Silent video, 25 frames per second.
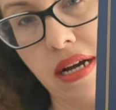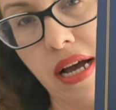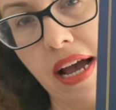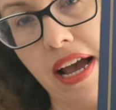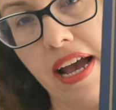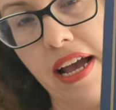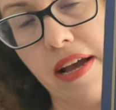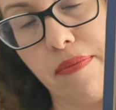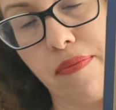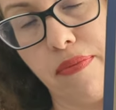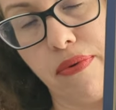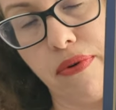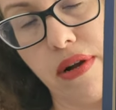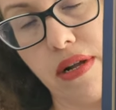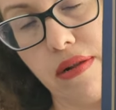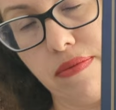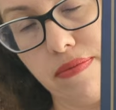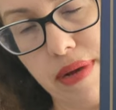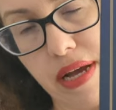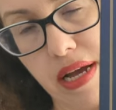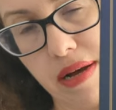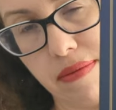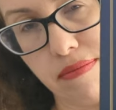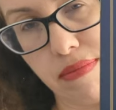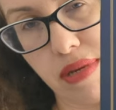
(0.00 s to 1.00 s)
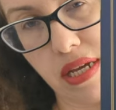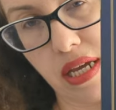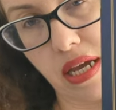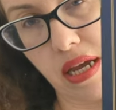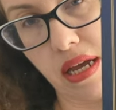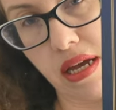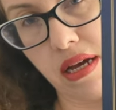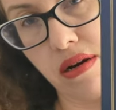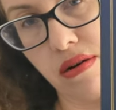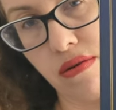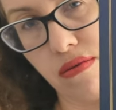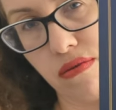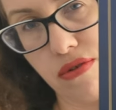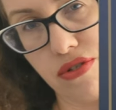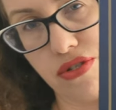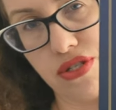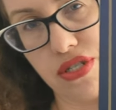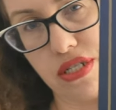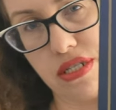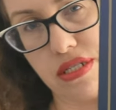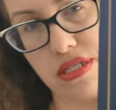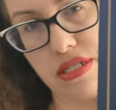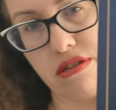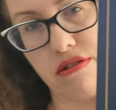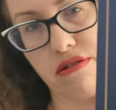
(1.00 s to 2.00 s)
April Bambi was
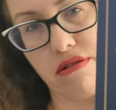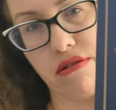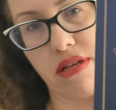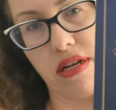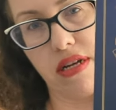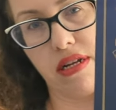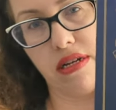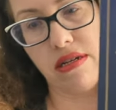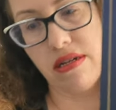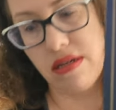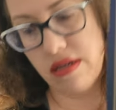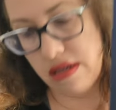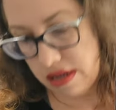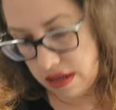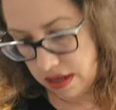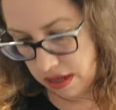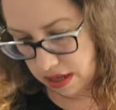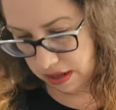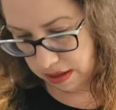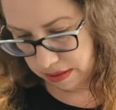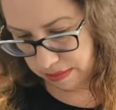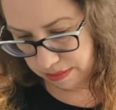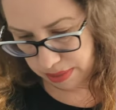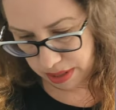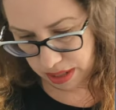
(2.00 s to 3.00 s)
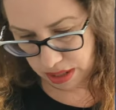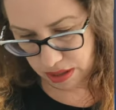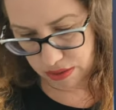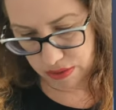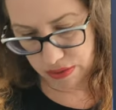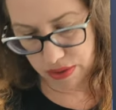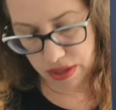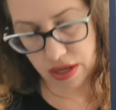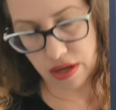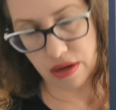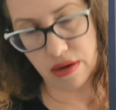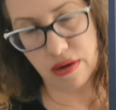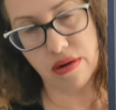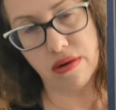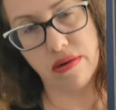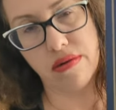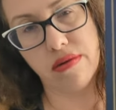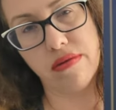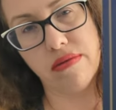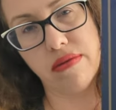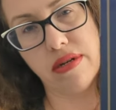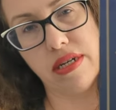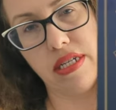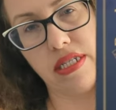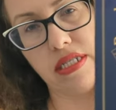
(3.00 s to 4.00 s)
easier than Pinocchio
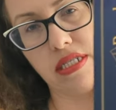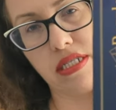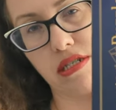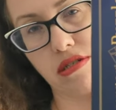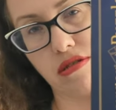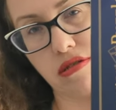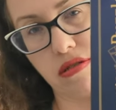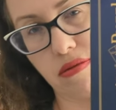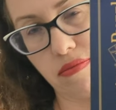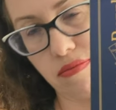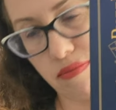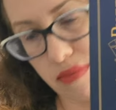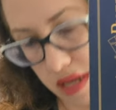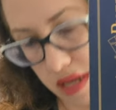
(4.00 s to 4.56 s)
easier than